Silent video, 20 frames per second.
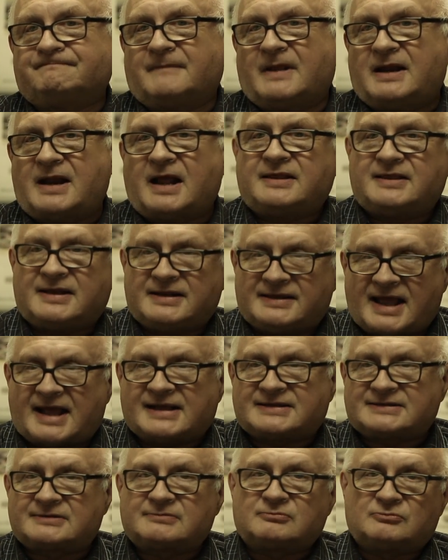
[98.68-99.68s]
And I think
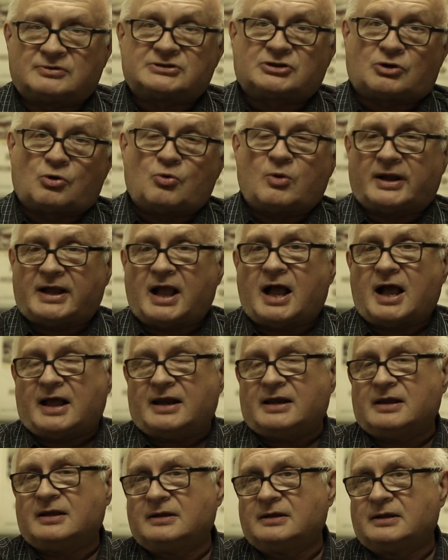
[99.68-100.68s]
that's what's going on.
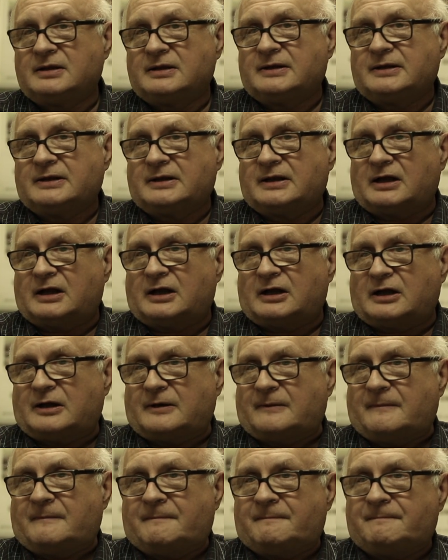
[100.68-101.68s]

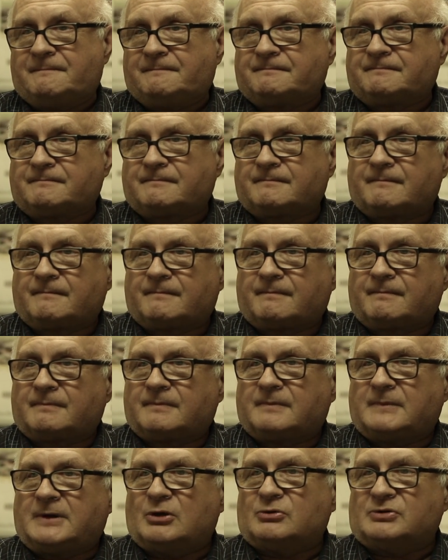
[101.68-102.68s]
Um,
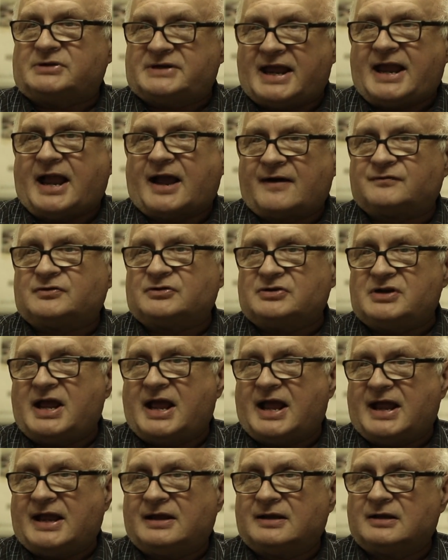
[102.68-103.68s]
you know, day after
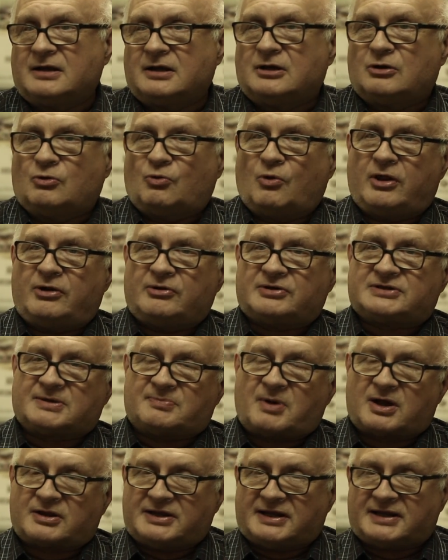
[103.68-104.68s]
day, whether it's
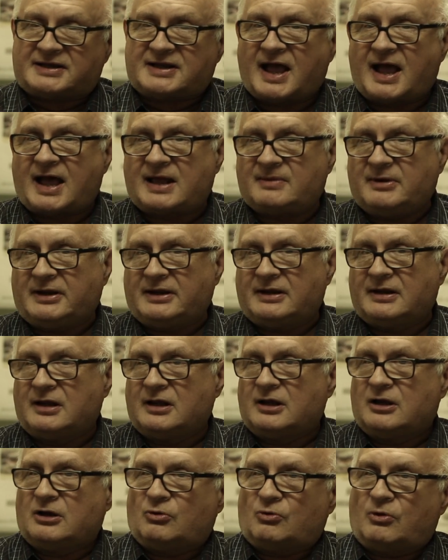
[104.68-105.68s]
about the economy,
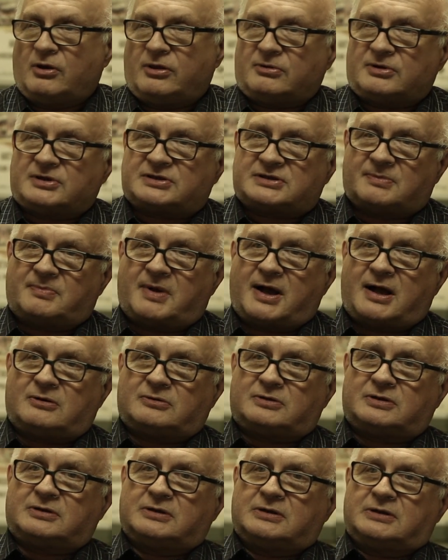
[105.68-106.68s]
whether it's
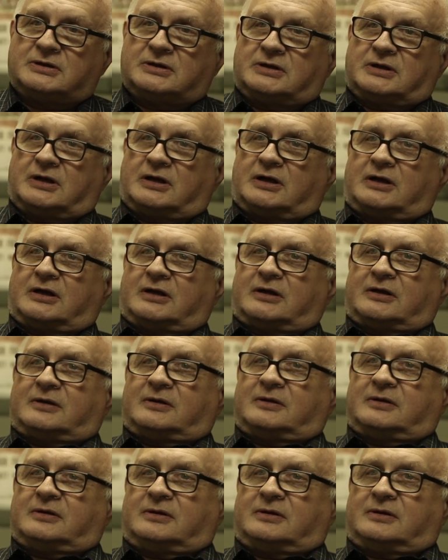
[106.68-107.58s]
about uh,